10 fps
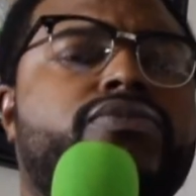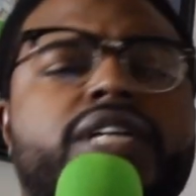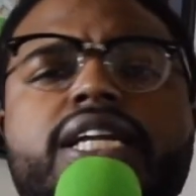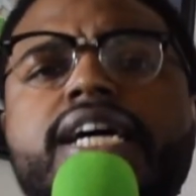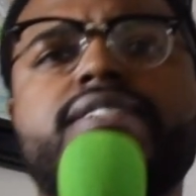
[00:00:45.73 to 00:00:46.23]
from
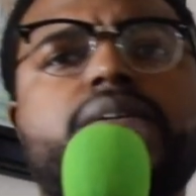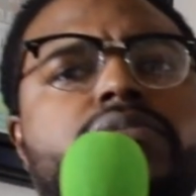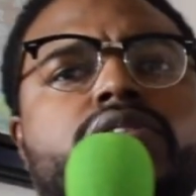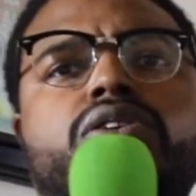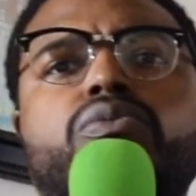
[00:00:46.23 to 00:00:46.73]
the last
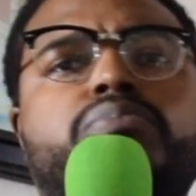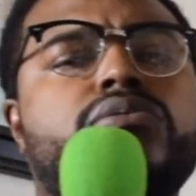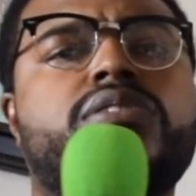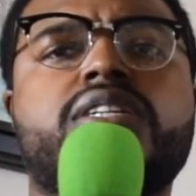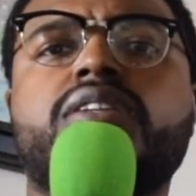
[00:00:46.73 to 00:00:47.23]
episode,
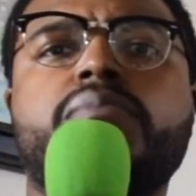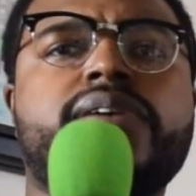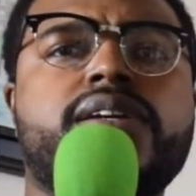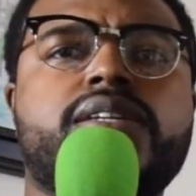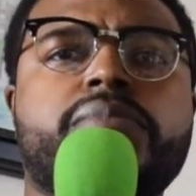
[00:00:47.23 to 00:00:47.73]
protesting the
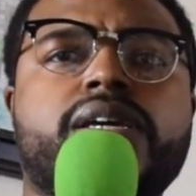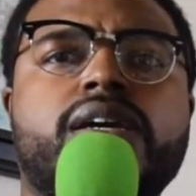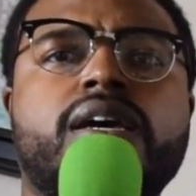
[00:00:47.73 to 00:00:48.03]
pandemic.